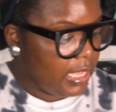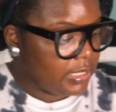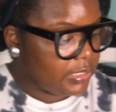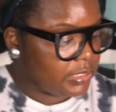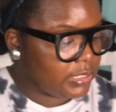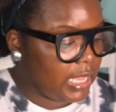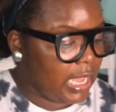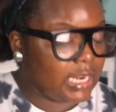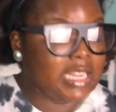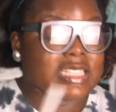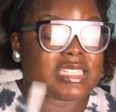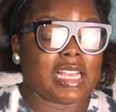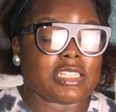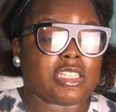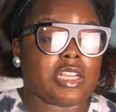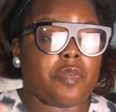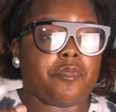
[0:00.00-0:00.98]
It's
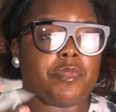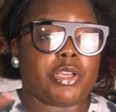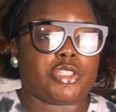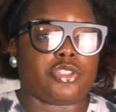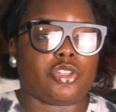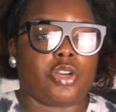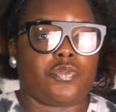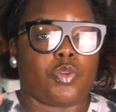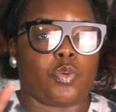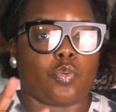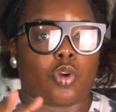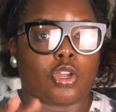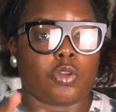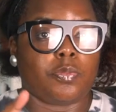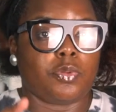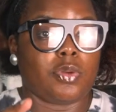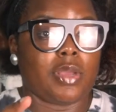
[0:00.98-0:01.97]
actually a mixture of the
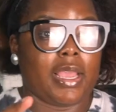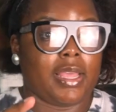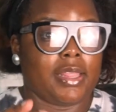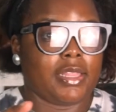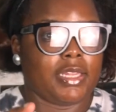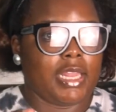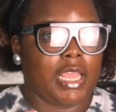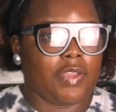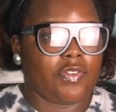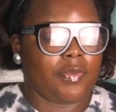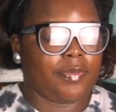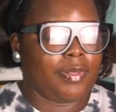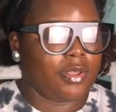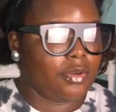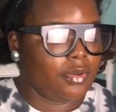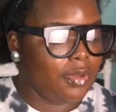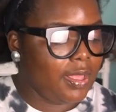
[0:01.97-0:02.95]
royal blue and the navy
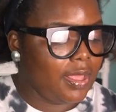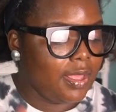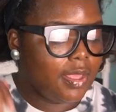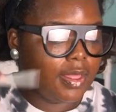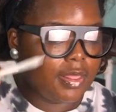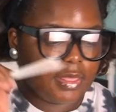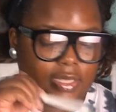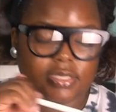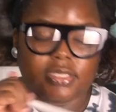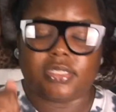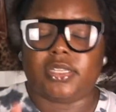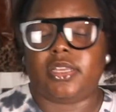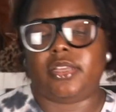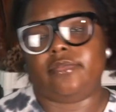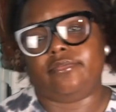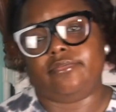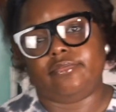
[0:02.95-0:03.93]
blue. This is
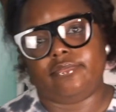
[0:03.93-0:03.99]
it.